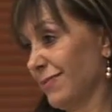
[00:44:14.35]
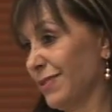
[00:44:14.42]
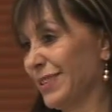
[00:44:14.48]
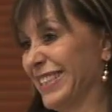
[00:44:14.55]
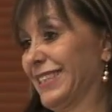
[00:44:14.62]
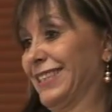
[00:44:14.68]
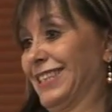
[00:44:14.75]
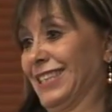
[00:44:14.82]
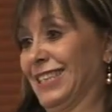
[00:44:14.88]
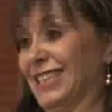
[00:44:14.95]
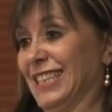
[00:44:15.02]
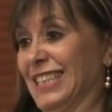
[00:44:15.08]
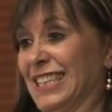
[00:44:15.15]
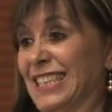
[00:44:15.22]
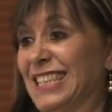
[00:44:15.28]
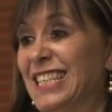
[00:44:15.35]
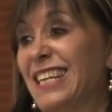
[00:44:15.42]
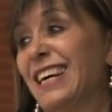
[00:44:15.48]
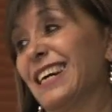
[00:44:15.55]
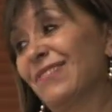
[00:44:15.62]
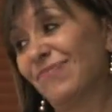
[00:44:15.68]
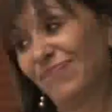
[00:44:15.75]
Was,
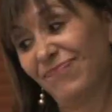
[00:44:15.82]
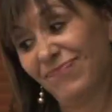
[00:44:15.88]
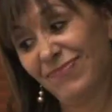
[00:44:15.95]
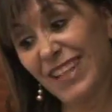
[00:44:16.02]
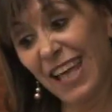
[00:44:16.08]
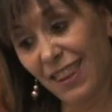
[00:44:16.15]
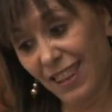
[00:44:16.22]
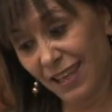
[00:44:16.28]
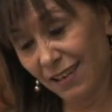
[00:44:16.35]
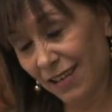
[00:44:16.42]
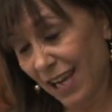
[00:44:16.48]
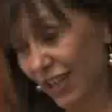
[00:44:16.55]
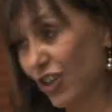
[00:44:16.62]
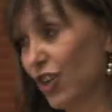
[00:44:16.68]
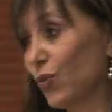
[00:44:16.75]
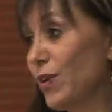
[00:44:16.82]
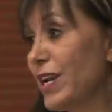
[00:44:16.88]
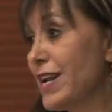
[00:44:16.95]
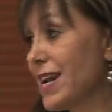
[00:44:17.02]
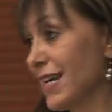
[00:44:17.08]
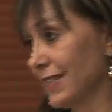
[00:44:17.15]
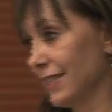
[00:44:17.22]
yeah, nothing, I know,
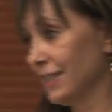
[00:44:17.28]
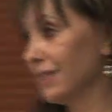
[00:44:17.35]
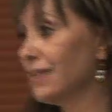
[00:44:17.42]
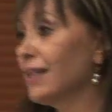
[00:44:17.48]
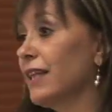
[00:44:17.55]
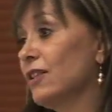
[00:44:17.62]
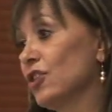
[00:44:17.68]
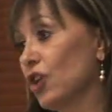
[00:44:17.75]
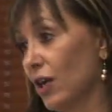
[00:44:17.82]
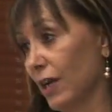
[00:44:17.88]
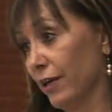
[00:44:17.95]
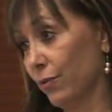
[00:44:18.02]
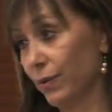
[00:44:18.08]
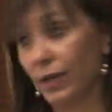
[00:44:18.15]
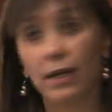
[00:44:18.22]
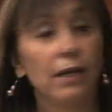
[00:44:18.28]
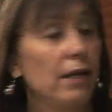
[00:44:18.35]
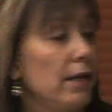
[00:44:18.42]
nothing, $10.